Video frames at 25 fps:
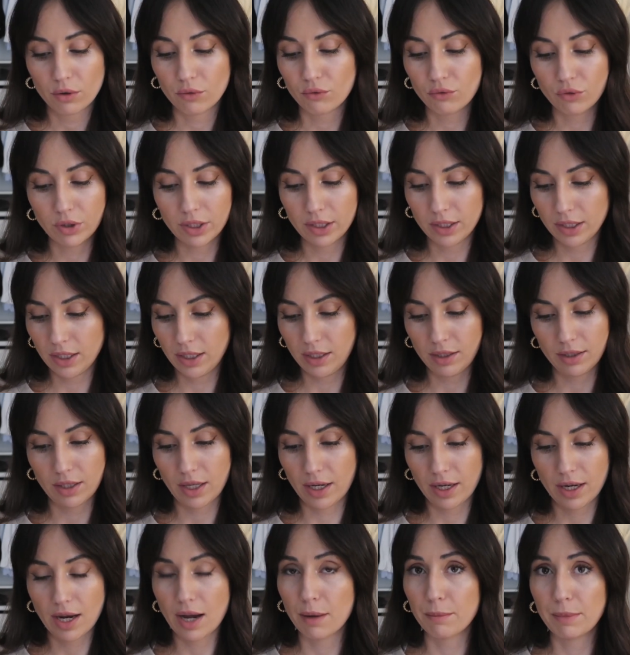really
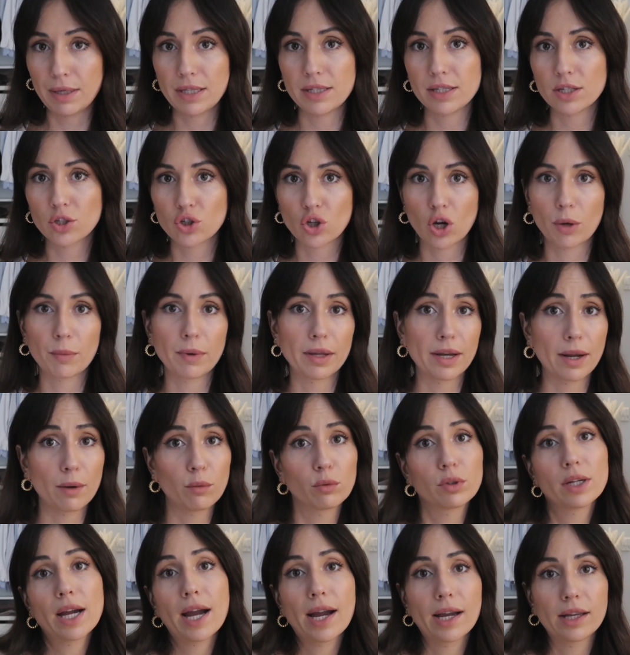like amazing job, and I
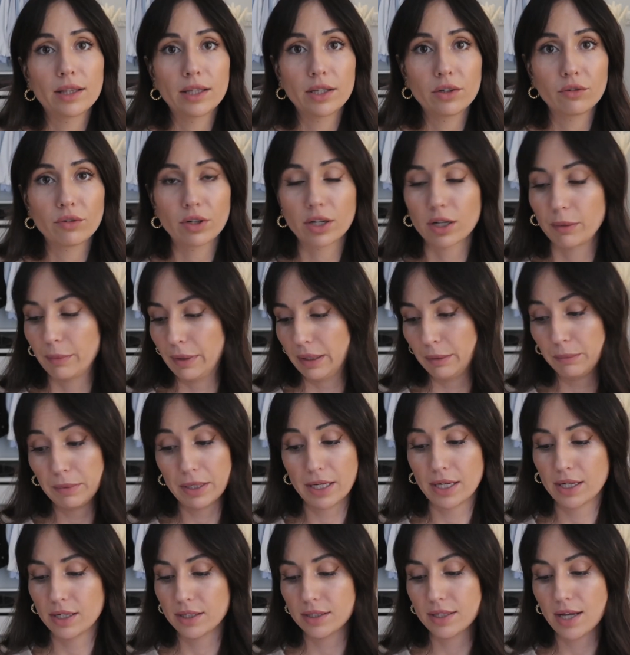would highly recommend
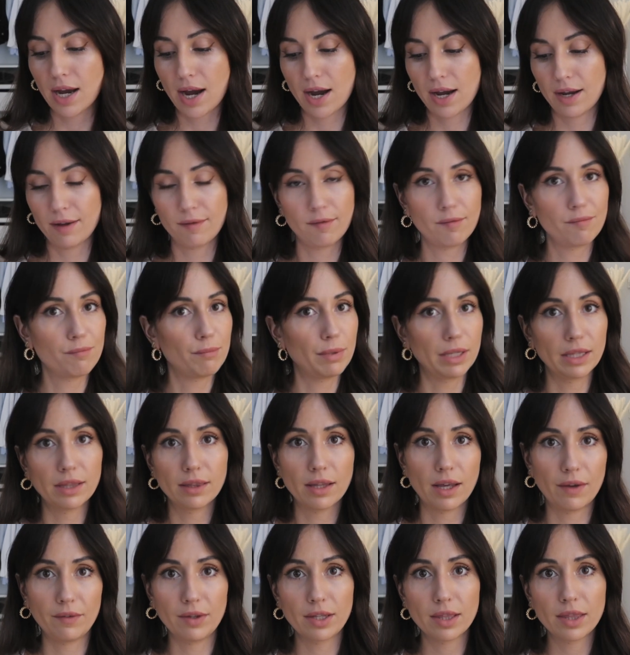because I've been
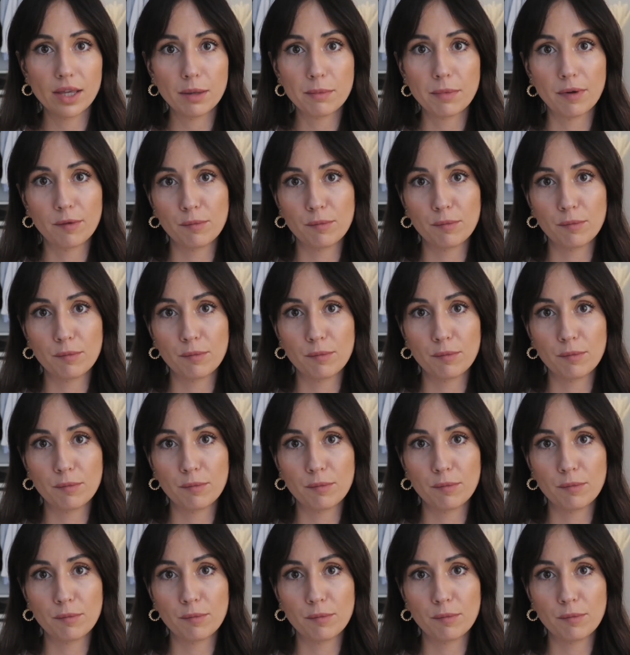loving them.